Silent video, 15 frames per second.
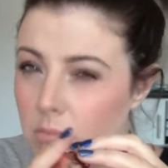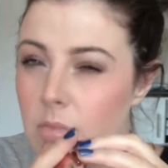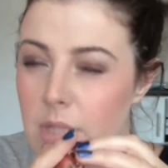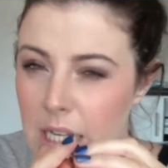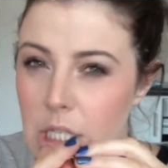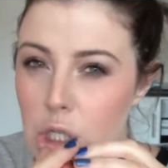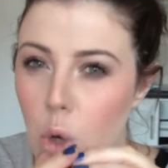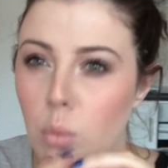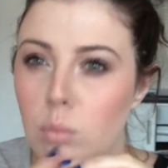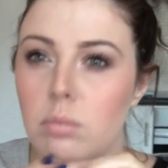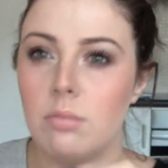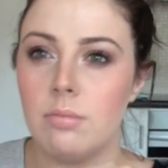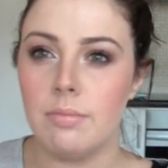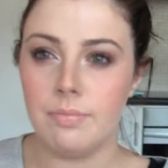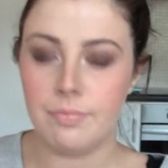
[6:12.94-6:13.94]
Skin tone.
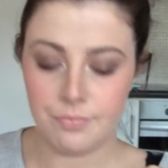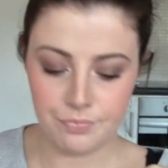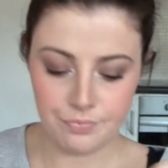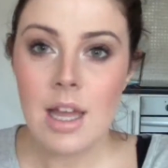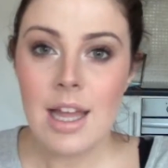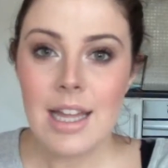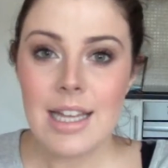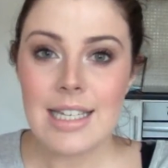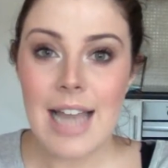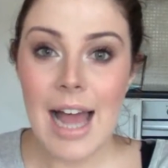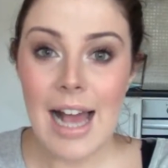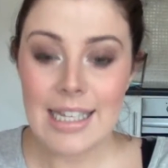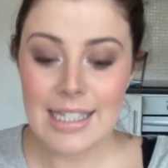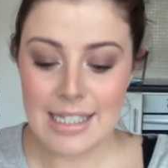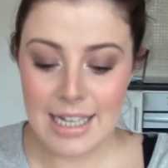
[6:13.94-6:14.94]

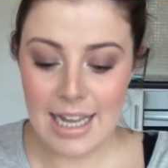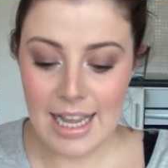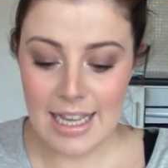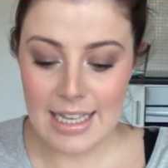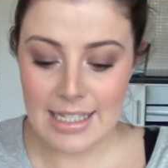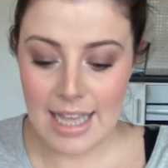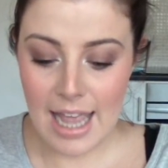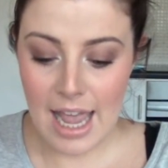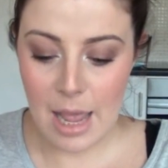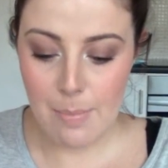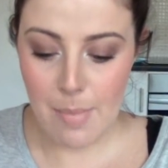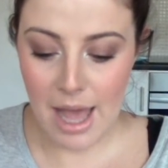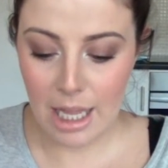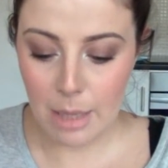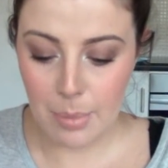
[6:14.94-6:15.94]
Last is a
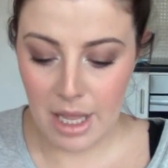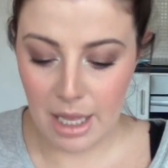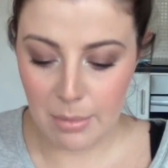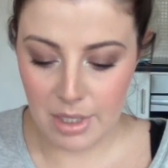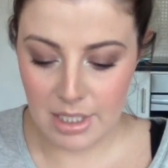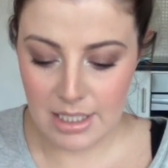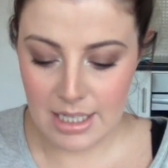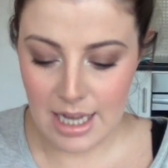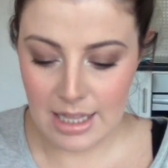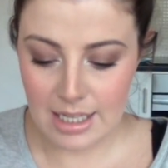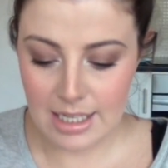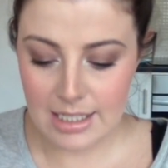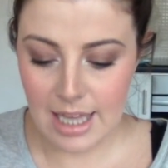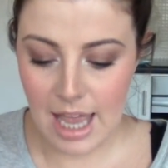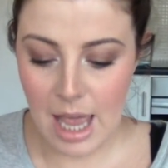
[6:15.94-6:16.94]
MAC pigment and
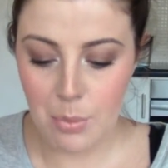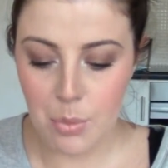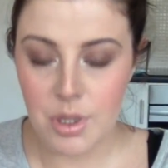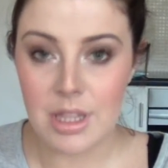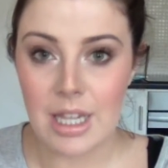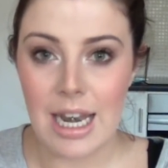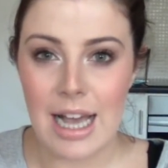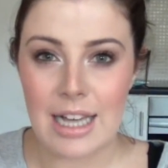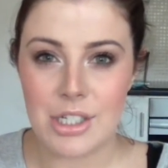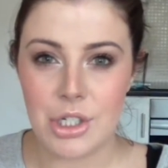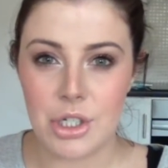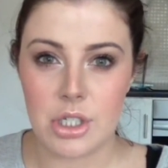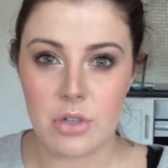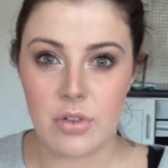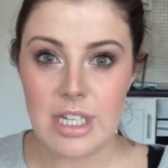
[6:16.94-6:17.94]
this came with last
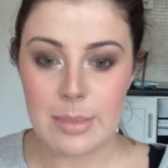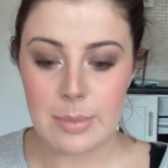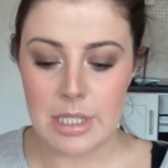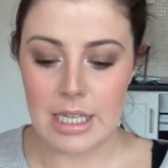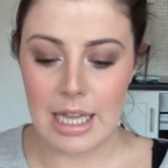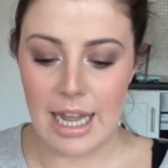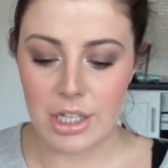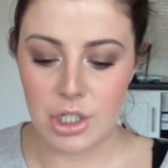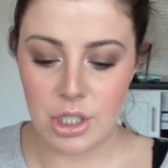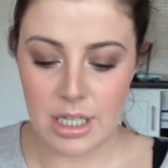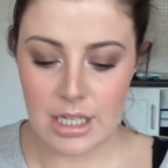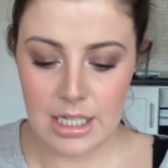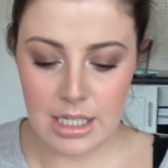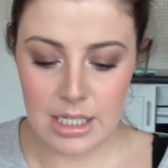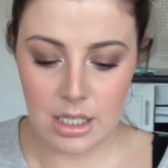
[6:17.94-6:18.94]
year's Christmas collection and
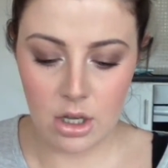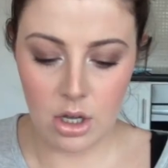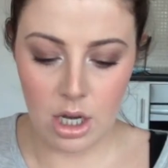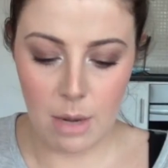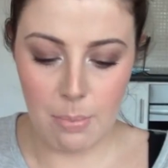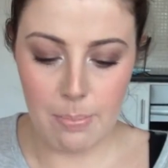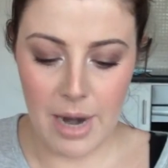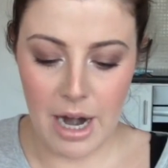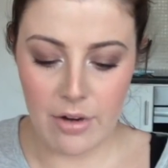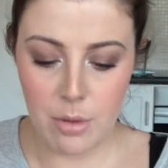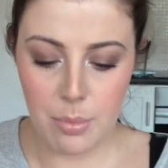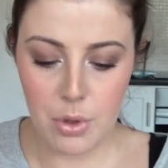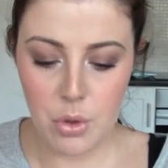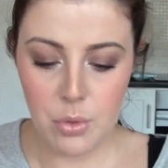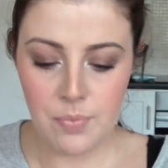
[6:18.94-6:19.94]
this is the colour
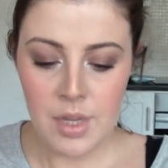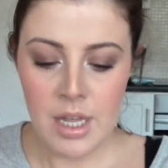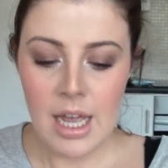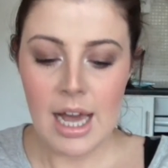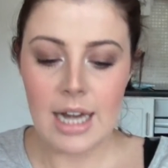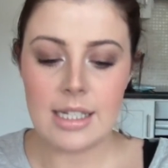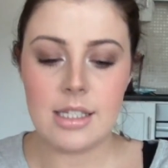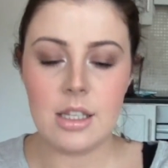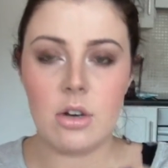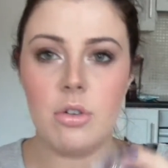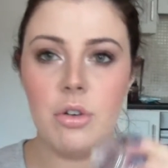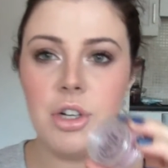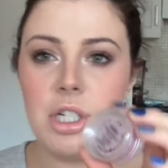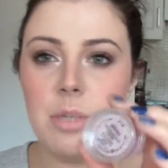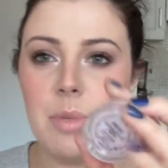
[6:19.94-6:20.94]
Marabou and it's the
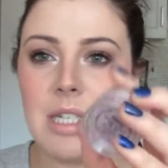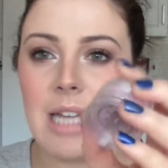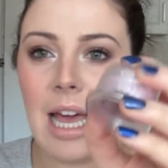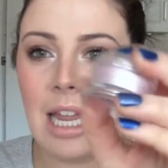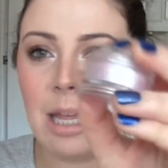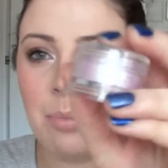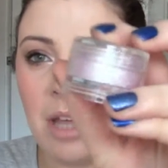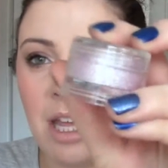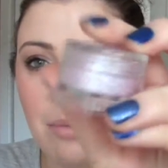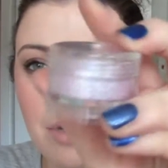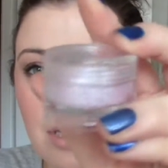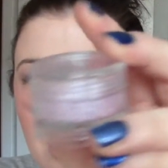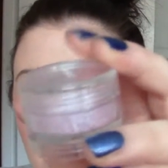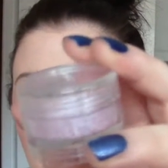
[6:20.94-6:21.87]
crushed metallic pigment and